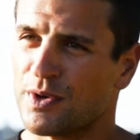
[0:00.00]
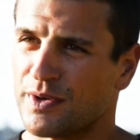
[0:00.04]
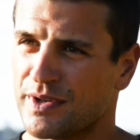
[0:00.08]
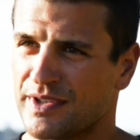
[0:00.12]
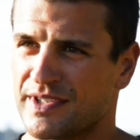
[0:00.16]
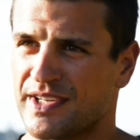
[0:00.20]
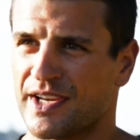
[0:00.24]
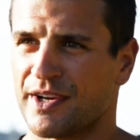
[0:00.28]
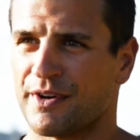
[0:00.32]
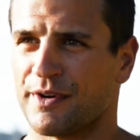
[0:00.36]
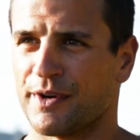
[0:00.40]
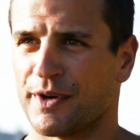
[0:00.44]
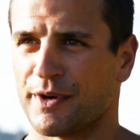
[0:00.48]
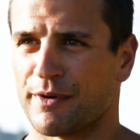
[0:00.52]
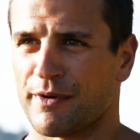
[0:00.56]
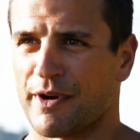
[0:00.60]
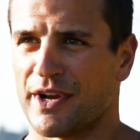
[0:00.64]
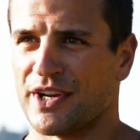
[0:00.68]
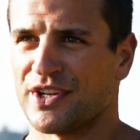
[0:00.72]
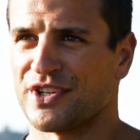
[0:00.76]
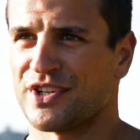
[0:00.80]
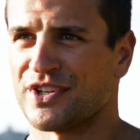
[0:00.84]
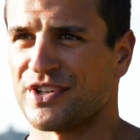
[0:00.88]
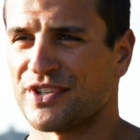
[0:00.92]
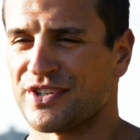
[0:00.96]

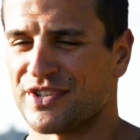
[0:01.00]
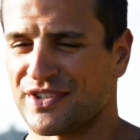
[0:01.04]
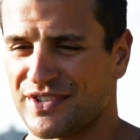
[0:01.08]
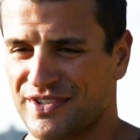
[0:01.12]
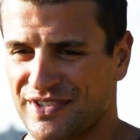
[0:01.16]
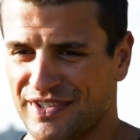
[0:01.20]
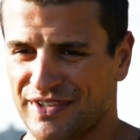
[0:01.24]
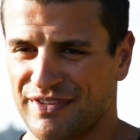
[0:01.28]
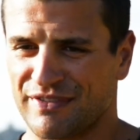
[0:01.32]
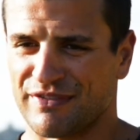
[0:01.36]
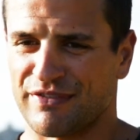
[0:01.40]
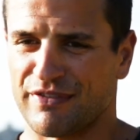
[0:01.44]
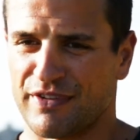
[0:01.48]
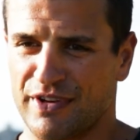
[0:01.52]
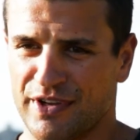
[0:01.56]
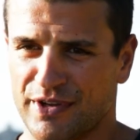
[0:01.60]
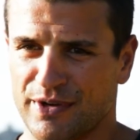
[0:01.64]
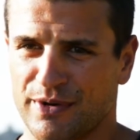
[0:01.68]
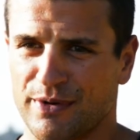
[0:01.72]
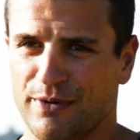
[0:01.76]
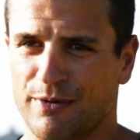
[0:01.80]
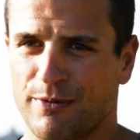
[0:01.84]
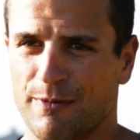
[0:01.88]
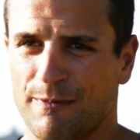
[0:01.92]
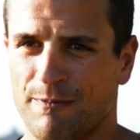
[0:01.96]
deterioration. Just didn't
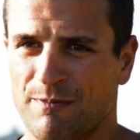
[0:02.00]
feel